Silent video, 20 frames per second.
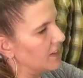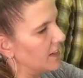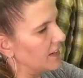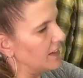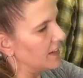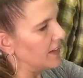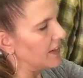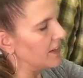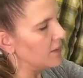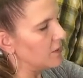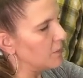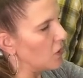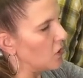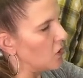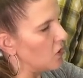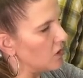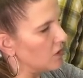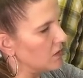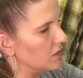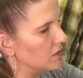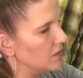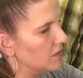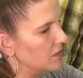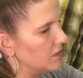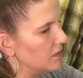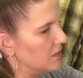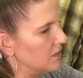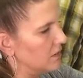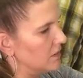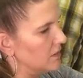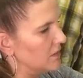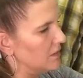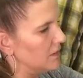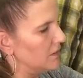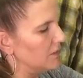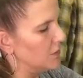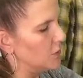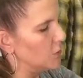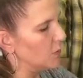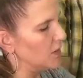I end them all.
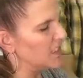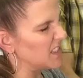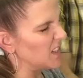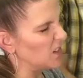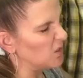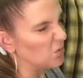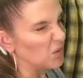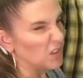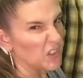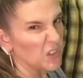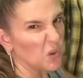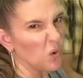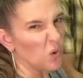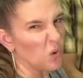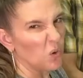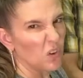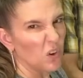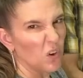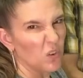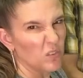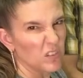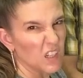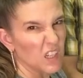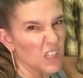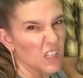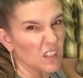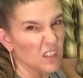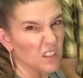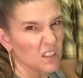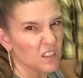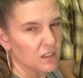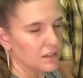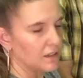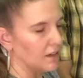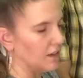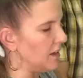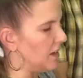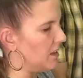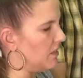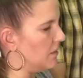The ones that are really old, over a year, I
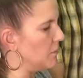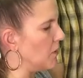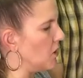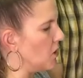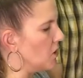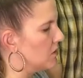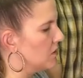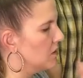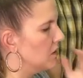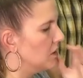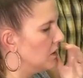end them all.